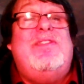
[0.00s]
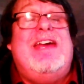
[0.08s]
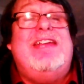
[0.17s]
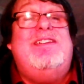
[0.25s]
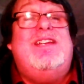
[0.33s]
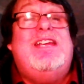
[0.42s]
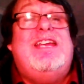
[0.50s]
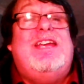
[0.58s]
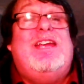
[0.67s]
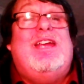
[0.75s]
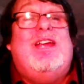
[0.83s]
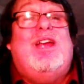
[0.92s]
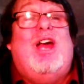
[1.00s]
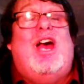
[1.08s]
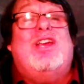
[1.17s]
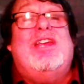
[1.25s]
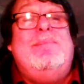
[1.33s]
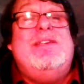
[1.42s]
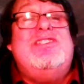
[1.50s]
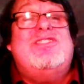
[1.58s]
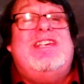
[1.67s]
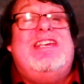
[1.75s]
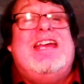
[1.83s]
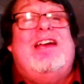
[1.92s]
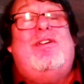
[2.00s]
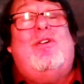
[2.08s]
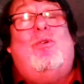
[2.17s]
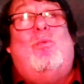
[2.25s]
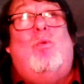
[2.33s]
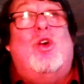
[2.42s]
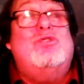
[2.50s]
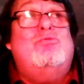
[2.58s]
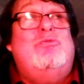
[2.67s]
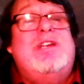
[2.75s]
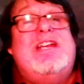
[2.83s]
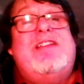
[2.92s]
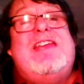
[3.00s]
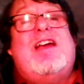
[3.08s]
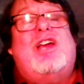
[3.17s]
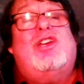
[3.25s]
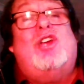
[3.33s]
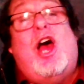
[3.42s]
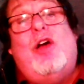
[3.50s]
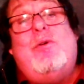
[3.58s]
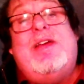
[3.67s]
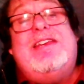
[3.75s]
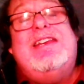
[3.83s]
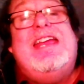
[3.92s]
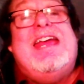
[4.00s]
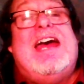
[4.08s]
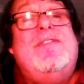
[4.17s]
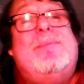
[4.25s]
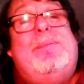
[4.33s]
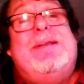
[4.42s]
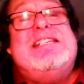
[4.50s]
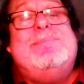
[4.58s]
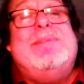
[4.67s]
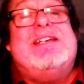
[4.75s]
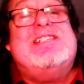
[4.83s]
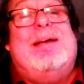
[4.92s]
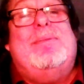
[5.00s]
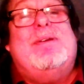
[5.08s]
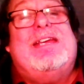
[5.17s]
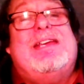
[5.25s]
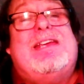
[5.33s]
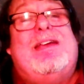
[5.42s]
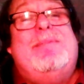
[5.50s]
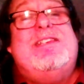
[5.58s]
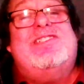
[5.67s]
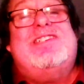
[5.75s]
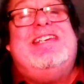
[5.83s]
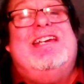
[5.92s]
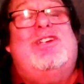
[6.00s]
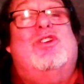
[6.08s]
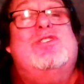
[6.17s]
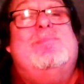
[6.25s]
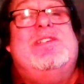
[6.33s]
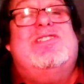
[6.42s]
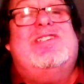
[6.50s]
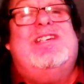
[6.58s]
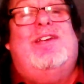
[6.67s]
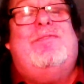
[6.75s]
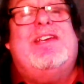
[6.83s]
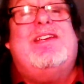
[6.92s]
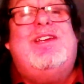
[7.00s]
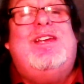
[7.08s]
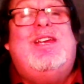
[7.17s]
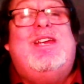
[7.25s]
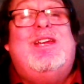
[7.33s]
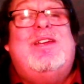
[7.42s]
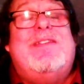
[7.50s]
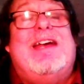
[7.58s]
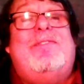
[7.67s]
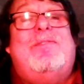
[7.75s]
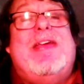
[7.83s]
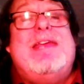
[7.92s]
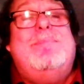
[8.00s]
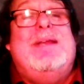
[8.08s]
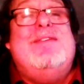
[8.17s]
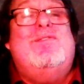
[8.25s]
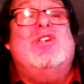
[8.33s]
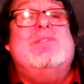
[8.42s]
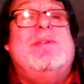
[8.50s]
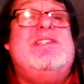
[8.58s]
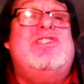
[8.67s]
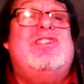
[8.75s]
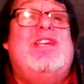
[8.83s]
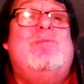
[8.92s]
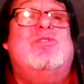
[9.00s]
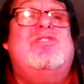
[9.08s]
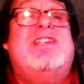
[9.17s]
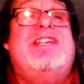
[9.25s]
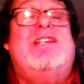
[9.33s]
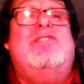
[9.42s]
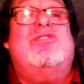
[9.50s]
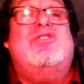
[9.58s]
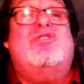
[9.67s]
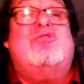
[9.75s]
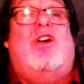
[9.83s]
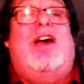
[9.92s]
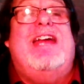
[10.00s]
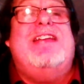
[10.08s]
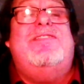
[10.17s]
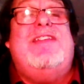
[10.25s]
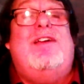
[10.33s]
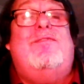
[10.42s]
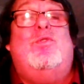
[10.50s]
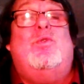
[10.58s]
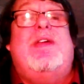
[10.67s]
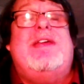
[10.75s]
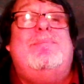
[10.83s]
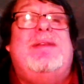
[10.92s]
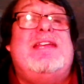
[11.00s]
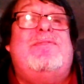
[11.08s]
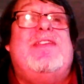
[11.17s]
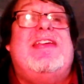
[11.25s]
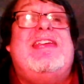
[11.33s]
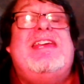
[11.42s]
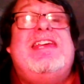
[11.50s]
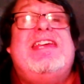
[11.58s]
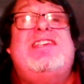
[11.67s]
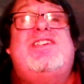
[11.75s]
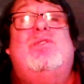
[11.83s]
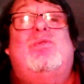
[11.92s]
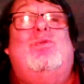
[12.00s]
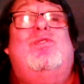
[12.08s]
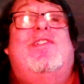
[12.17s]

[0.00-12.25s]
than Kaminsky was really Cohen and the police mixed up Kaminsky and Kosminski. I think that they believe Kosminski was the killer of Stride, and therefore they believe that he killed all